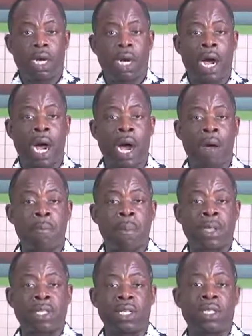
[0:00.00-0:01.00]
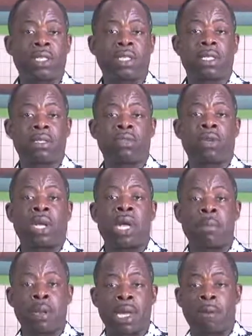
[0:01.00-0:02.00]
on. Machines usually
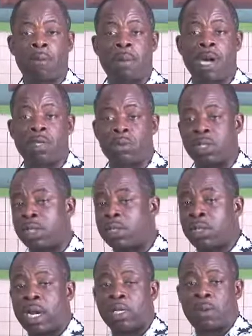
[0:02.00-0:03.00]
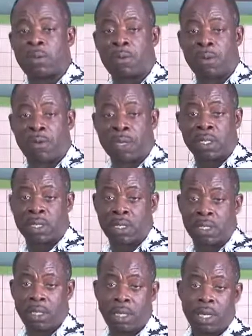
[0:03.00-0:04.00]
are made up of parts which interact to perform a function.
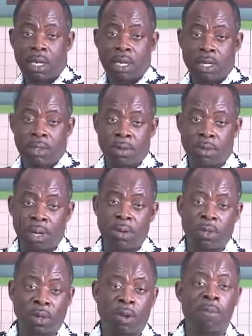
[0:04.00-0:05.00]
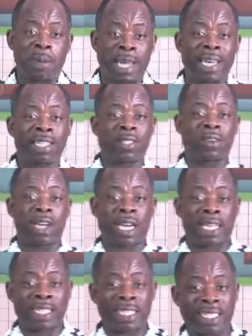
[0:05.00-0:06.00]
So when we talk of mechanistic
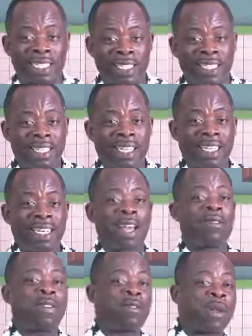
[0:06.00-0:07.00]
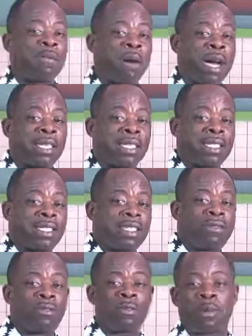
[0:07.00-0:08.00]
organizations, they have different parts
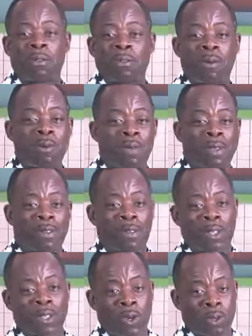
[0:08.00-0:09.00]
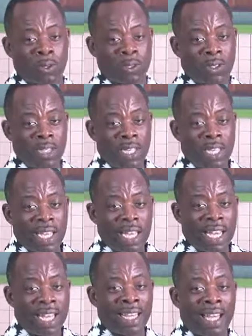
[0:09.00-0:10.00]
which perform specific jobs.
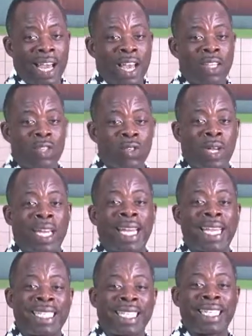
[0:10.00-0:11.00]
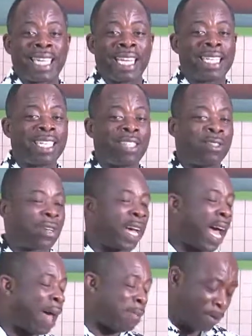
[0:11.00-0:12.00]
And they are usually engineered into
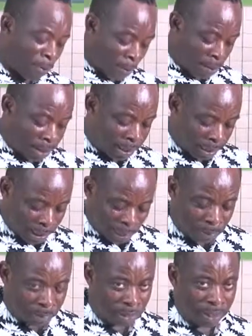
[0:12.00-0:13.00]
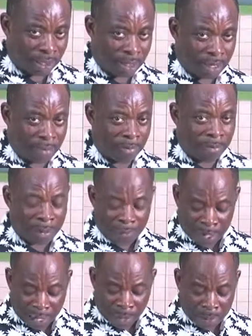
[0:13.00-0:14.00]
high-performing systems,
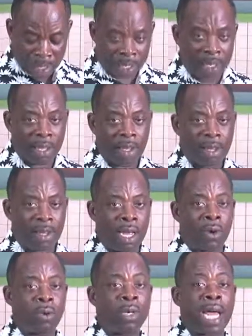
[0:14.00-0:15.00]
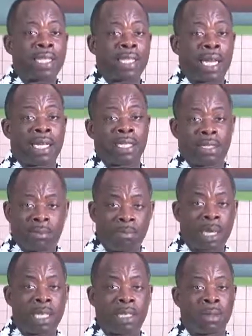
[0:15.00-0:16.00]
invariably. And who does that?
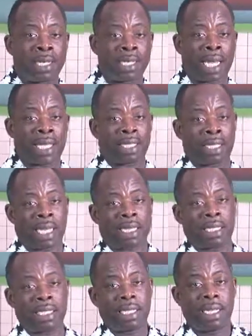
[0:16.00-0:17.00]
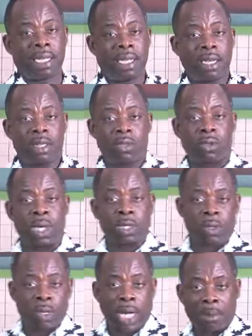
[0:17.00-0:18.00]
Management does that. So
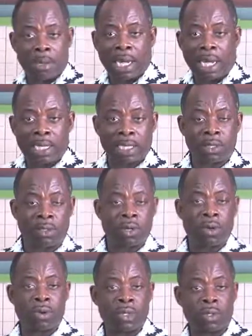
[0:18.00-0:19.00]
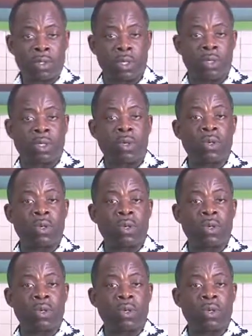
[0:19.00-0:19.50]
let's look at mechanistic theories. So